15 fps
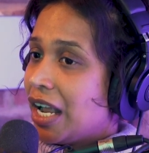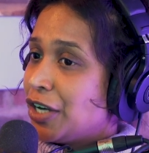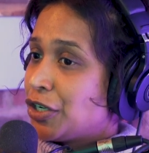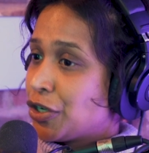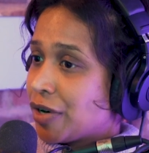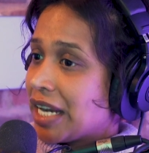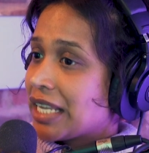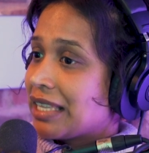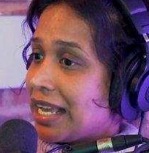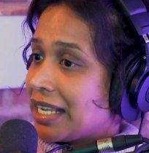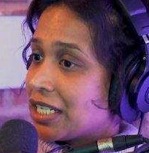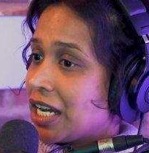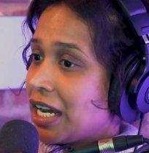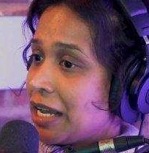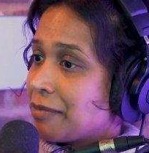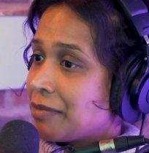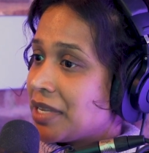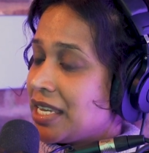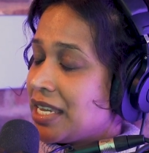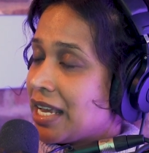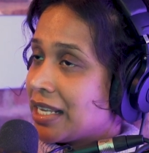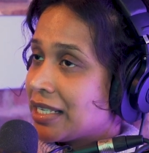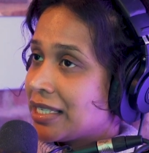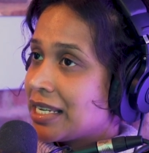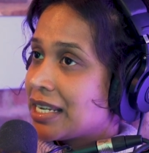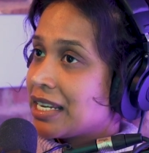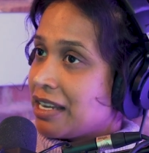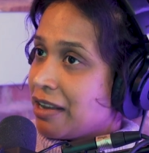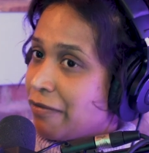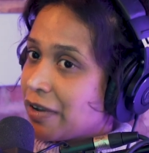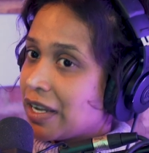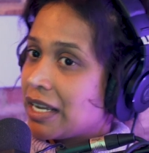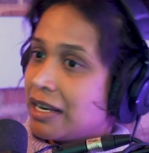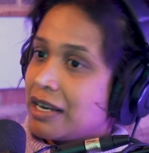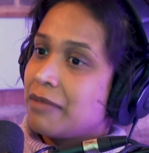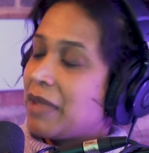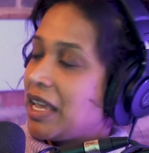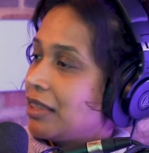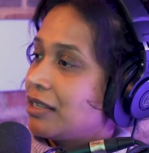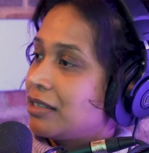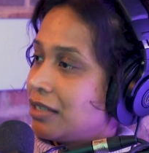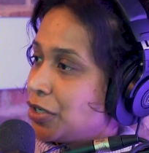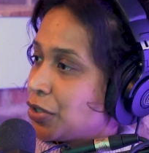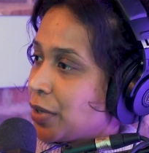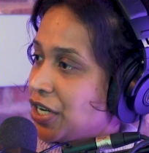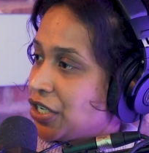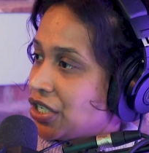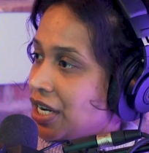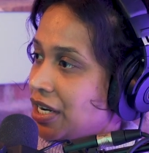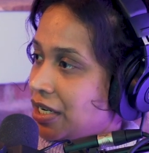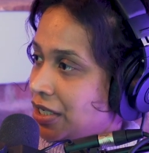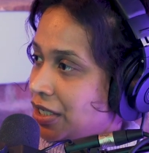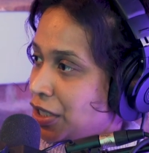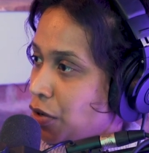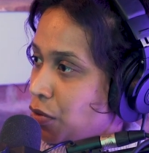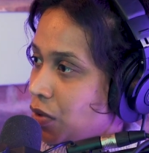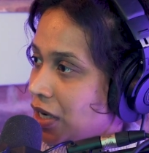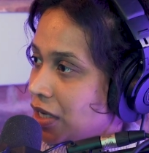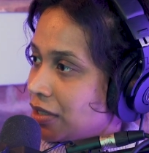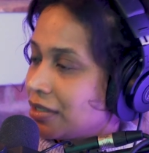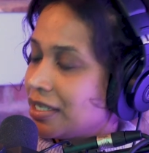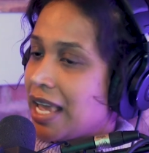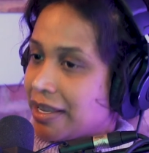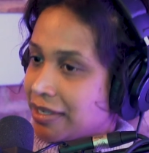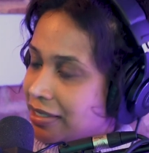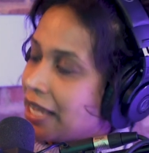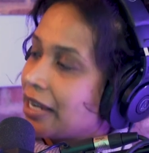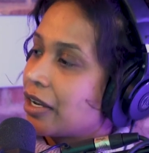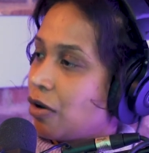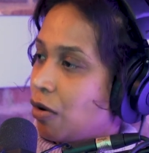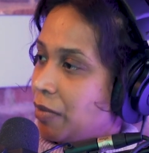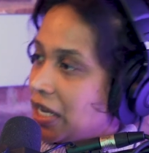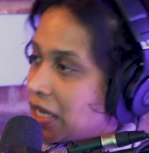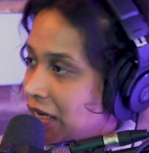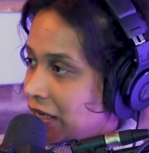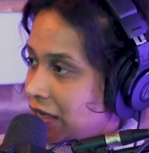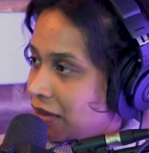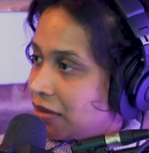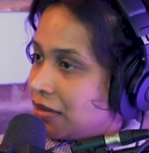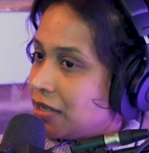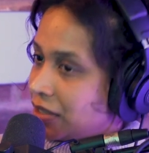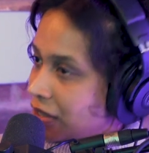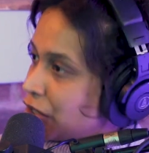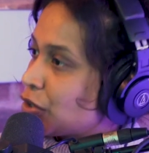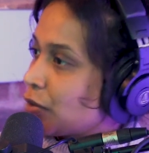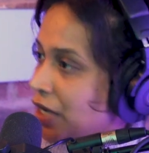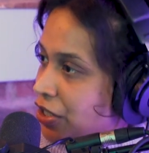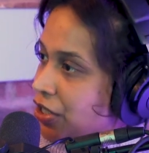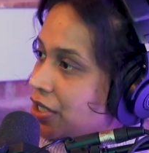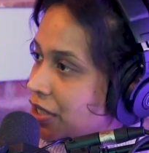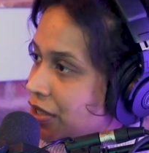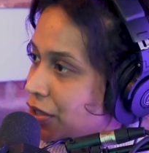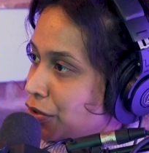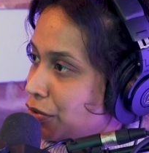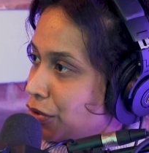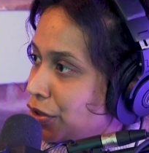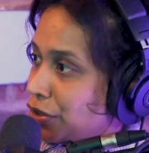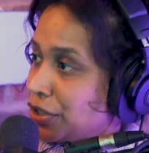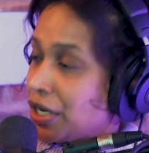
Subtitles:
And during that time, he has significantly made the situation in India worse. Yes, economically, the situation is still